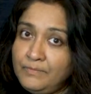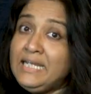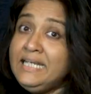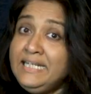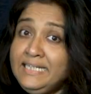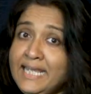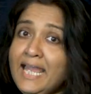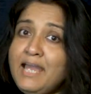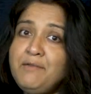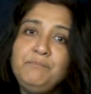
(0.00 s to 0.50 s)

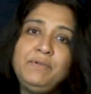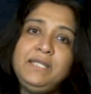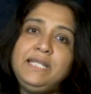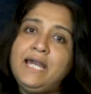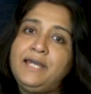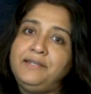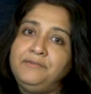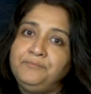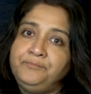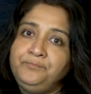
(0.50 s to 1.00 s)
It can be
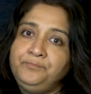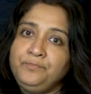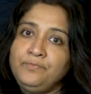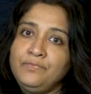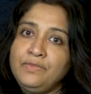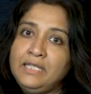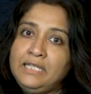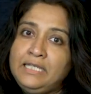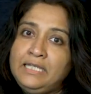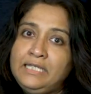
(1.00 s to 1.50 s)
done.
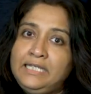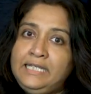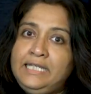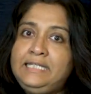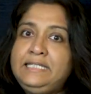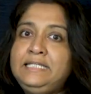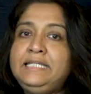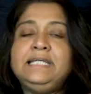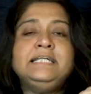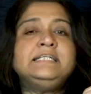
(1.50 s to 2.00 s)

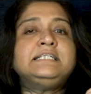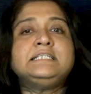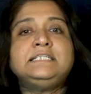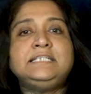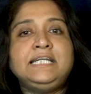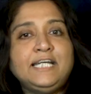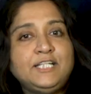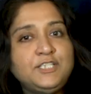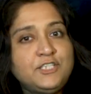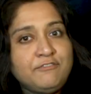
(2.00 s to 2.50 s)
It needs a
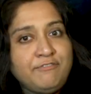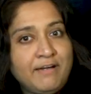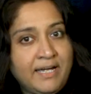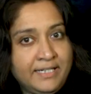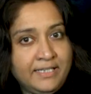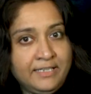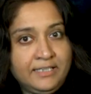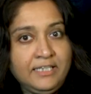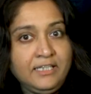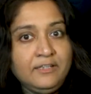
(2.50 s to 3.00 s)
change of
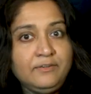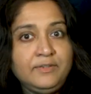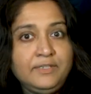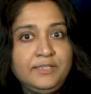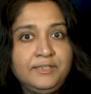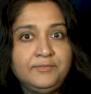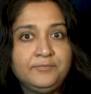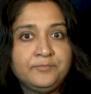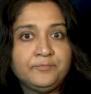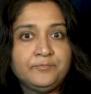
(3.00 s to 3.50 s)

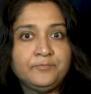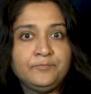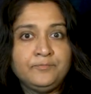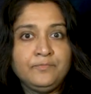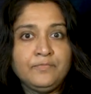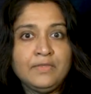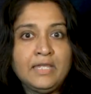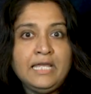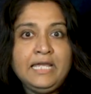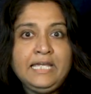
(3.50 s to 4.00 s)
attitude.
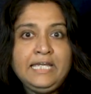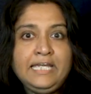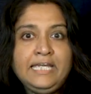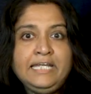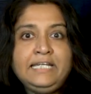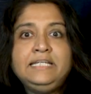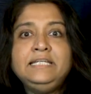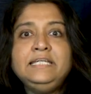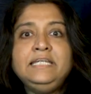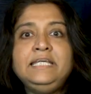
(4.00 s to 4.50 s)

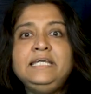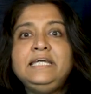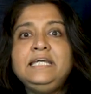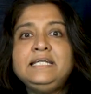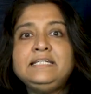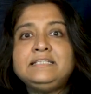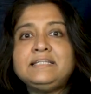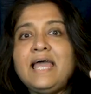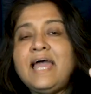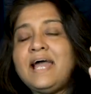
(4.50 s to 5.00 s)
It
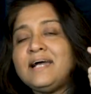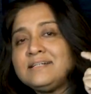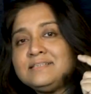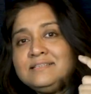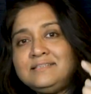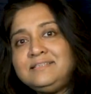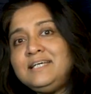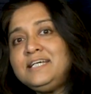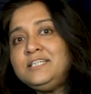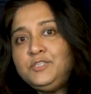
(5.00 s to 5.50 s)
needs
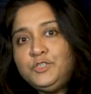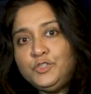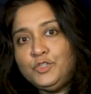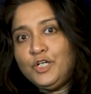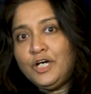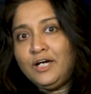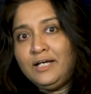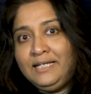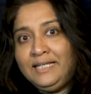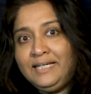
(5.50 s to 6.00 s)
access to
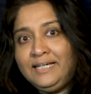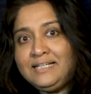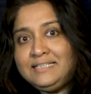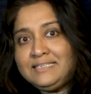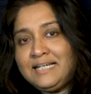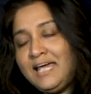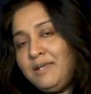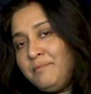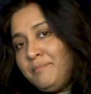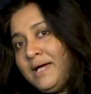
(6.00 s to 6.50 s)
knowledge,
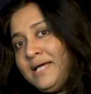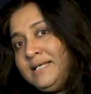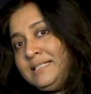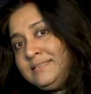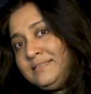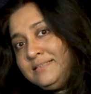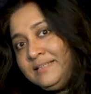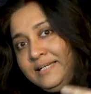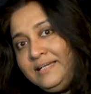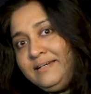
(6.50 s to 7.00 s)
and my
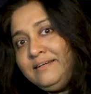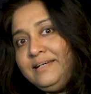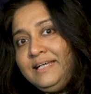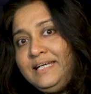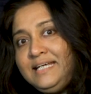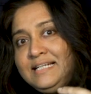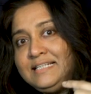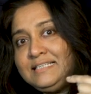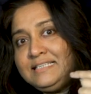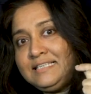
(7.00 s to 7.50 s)

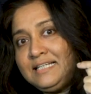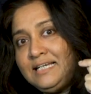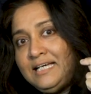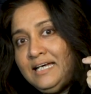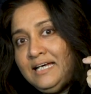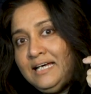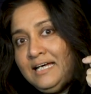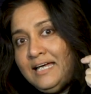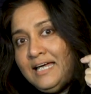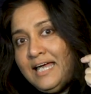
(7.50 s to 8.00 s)
series
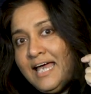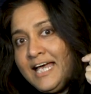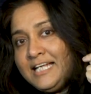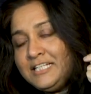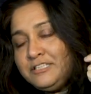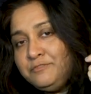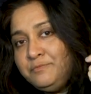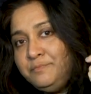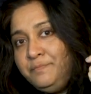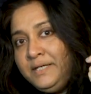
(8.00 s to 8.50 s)

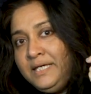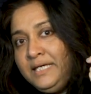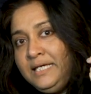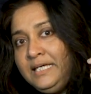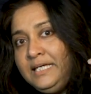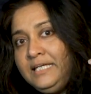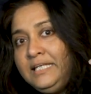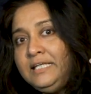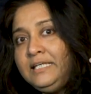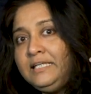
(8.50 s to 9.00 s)
has
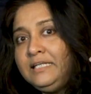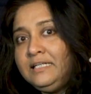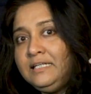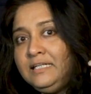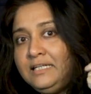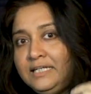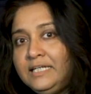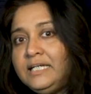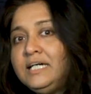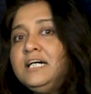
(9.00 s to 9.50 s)
been
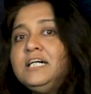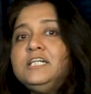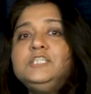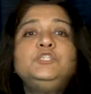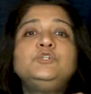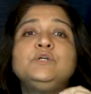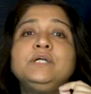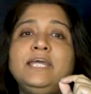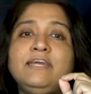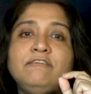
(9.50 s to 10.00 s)

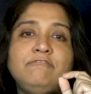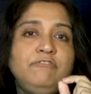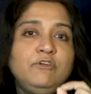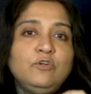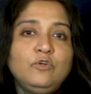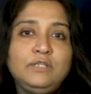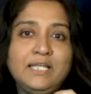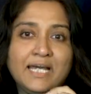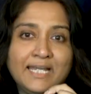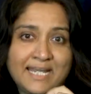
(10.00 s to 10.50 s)
geared to give
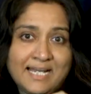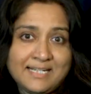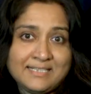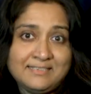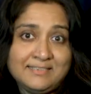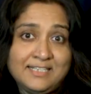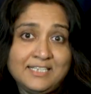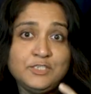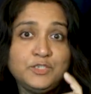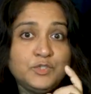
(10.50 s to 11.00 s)
you that
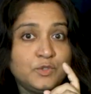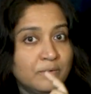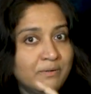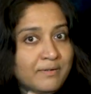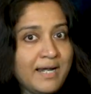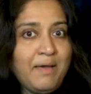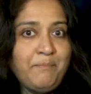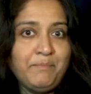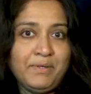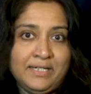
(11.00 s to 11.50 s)
access to
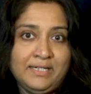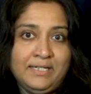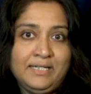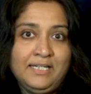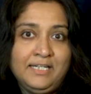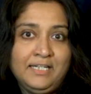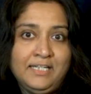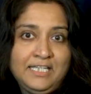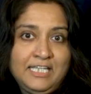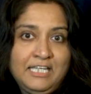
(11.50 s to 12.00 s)
grammar
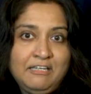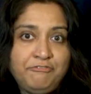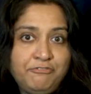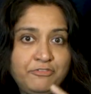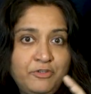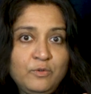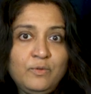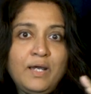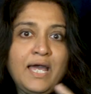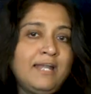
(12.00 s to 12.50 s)

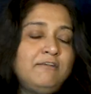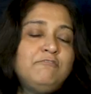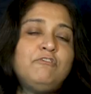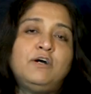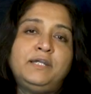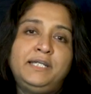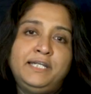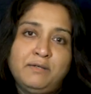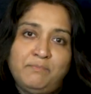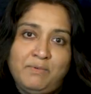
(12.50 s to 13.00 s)
if you had
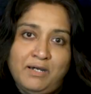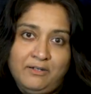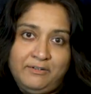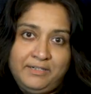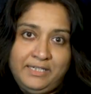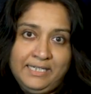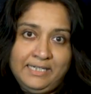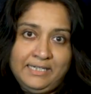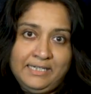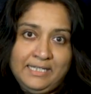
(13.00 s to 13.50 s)
worried
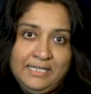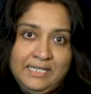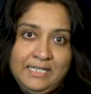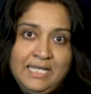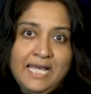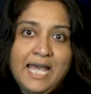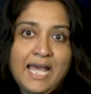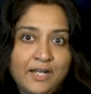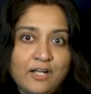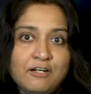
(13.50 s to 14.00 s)
about it.
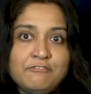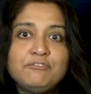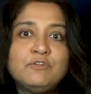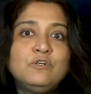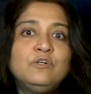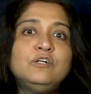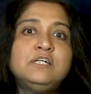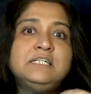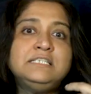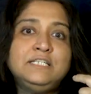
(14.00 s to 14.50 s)
And of
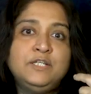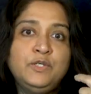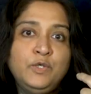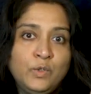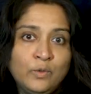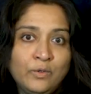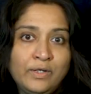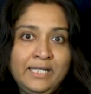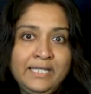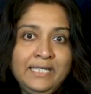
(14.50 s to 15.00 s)
course,
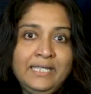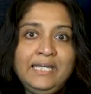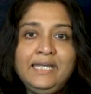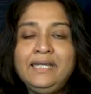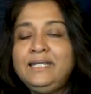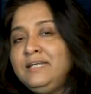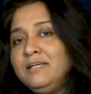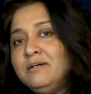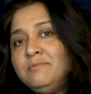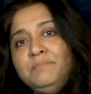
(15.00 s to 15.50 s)
knowing
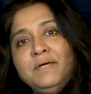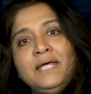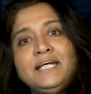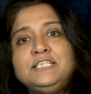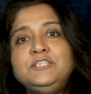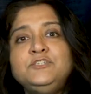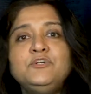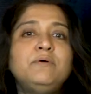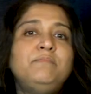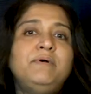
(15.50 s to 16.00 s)
it
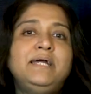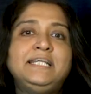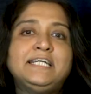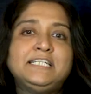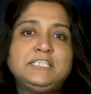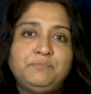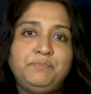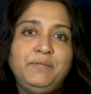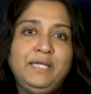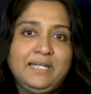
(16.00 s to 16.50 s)
makes you a
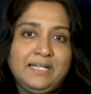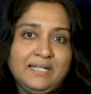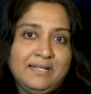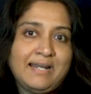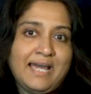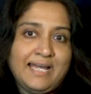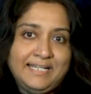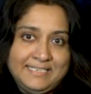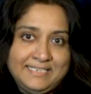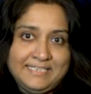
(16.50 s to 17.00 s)
better speaker,
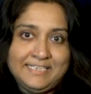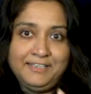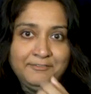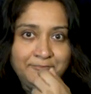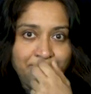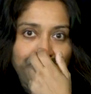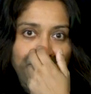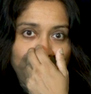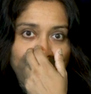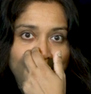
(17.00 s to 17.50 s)
writer.
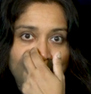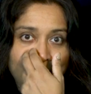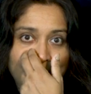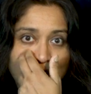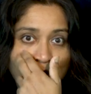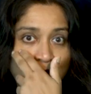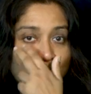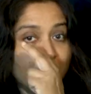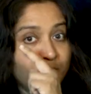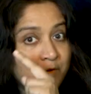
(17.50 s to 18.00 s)

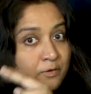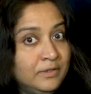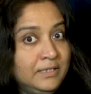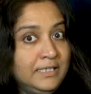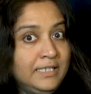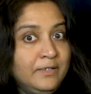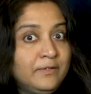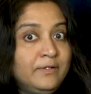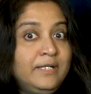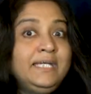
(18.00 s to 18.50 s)
Not
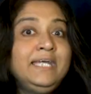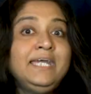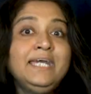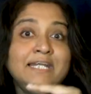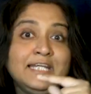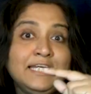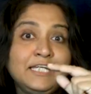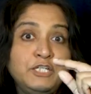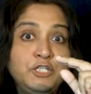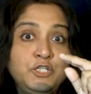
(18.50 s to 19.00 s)
only knowing
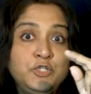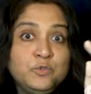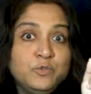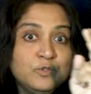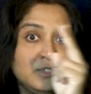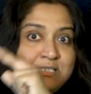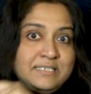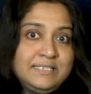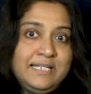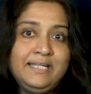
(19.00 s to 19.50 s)
it,
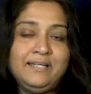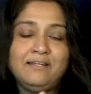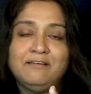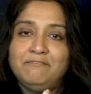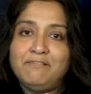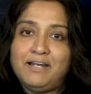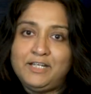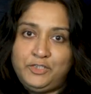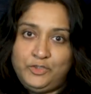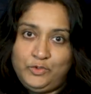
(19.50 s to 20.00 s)
using
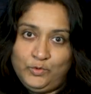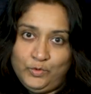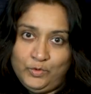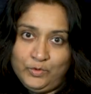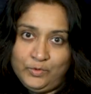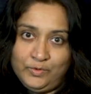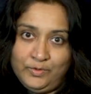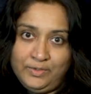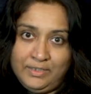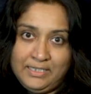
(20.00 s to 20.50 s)
what you
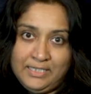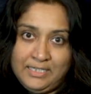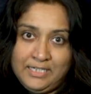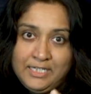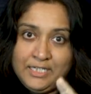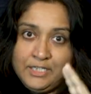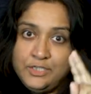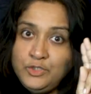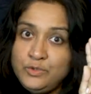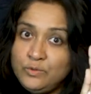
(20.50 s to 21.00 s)
know,
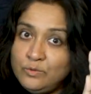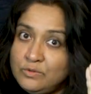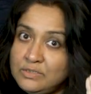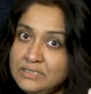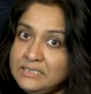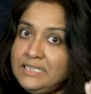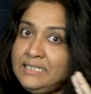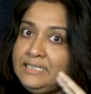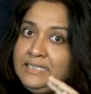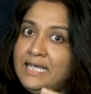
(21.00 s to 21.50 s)

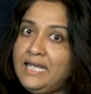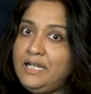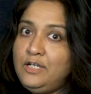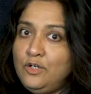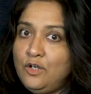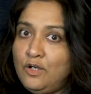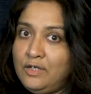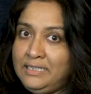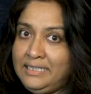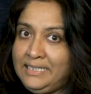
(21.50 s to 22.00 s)
using that
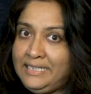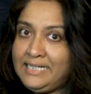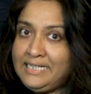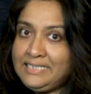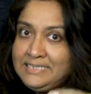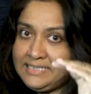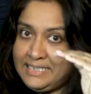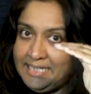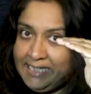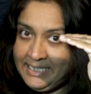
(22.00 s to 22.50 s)

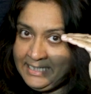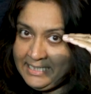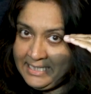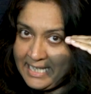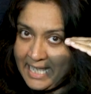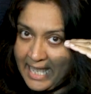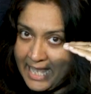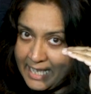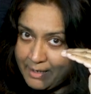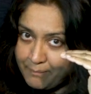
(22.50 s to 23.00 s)
knowledge in
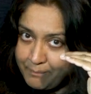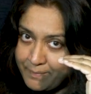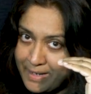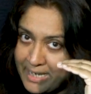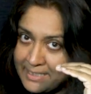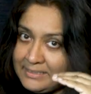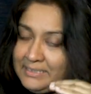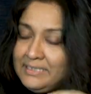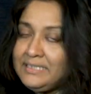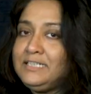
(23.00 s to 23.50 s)

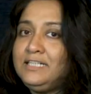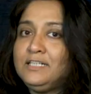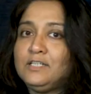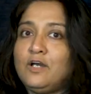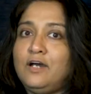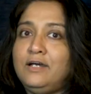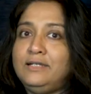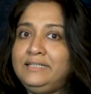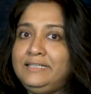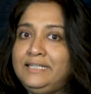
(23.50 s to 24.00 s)
practical
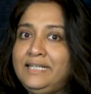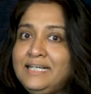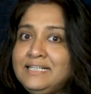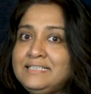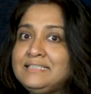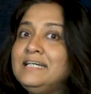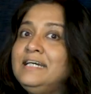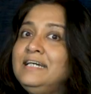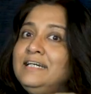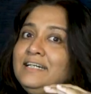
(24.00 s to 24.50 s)

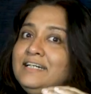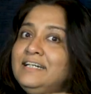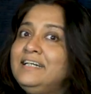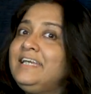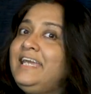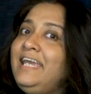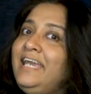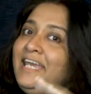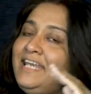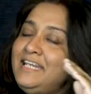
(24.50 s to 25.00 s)
context.
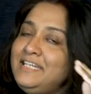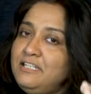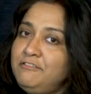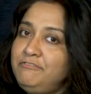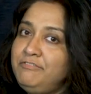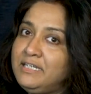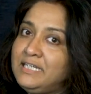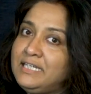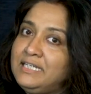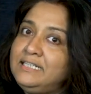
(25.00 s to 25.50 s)
Again,
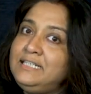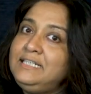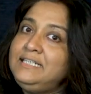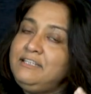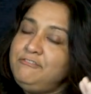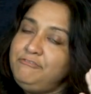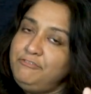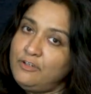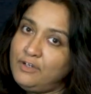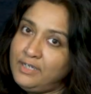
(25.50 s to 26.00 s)
difficult
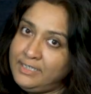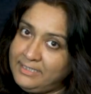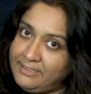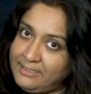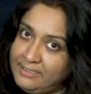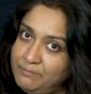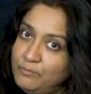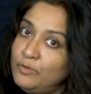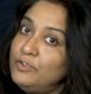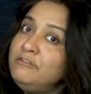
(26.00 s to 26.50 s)
if you are in a
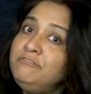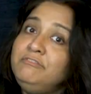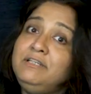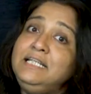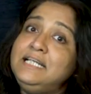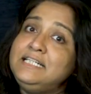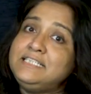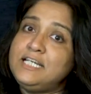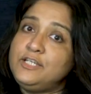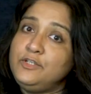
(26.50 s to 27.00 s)
remote
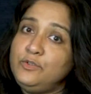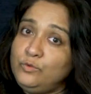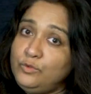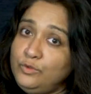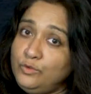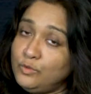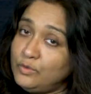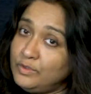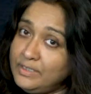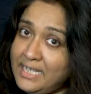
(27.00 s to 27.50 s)
village and you
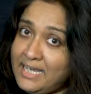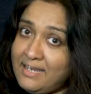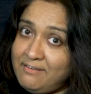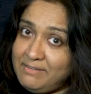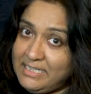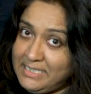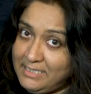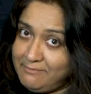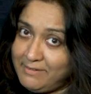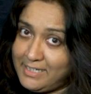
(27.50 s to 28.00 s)
don't have
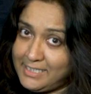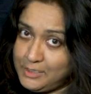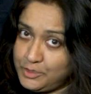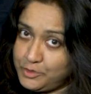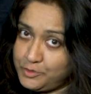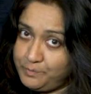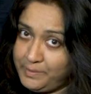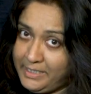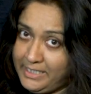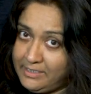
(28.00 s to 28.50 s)
anyone to
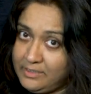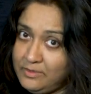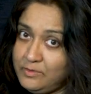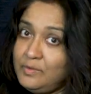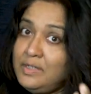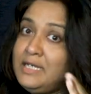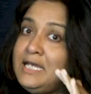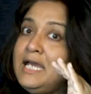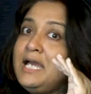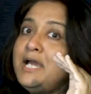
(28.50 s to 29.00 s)
speak
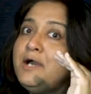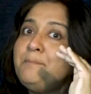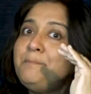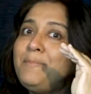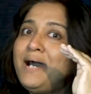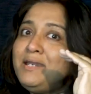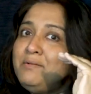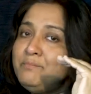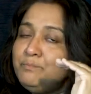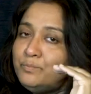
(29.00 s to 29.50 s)
to,
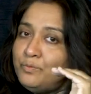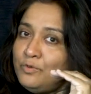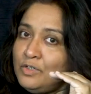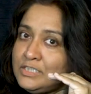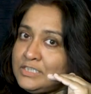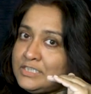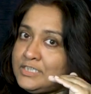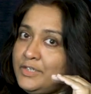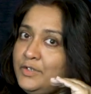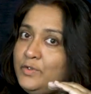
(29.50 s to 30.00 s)
but
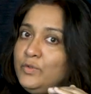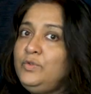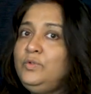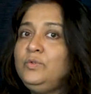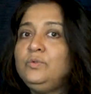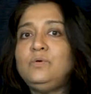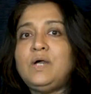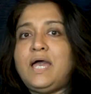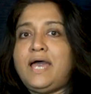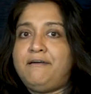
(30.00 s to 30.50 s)
books you
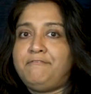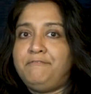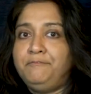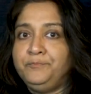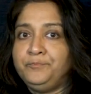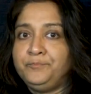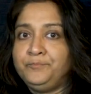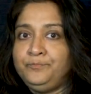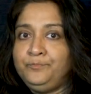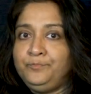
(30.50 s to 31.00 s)
do have.
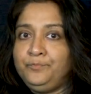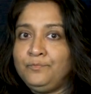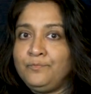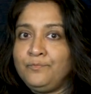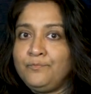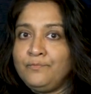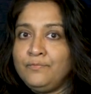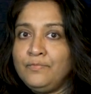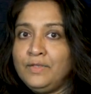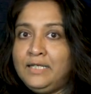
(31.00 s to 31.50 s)

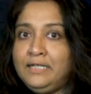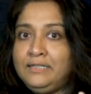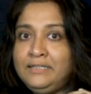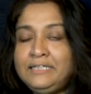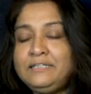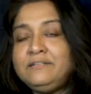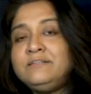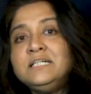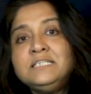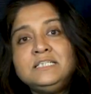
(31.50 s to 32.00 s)

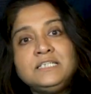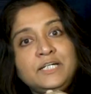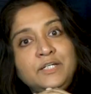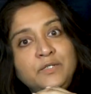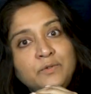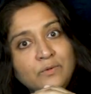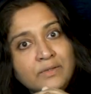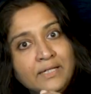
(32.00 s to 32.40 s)
Literature you